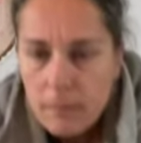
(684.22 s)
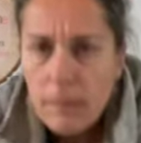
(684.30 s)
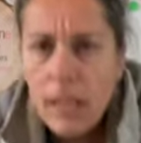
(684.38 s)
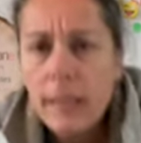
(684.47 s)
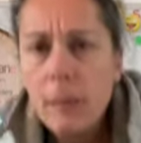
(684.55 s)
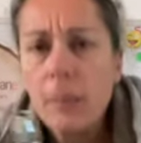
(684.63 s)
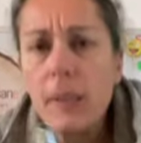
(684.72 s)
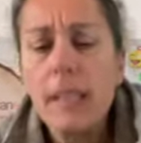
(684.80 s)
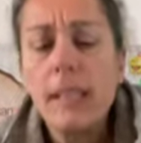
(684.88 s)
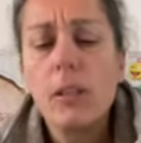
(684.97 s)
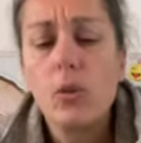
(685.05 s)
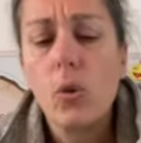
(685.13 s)
And they're pretty
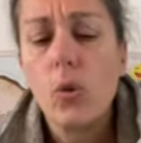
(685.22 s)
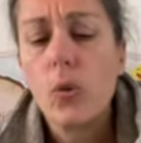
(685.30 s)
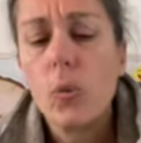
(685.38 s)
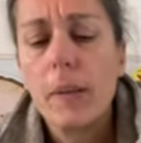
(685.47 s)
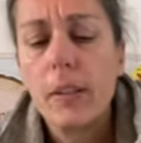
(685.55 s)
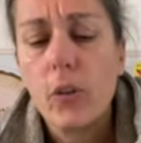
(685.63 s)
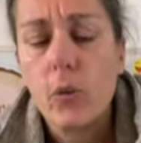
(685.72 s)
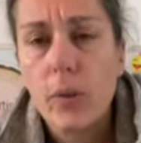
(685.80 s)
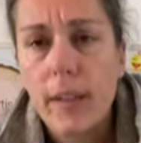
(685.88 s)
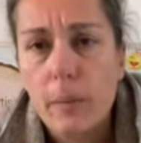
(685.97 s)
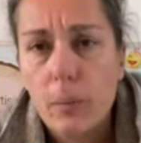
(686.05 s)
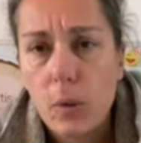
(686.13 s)
neat also because you
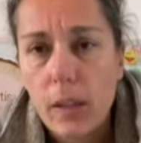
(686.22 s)
can put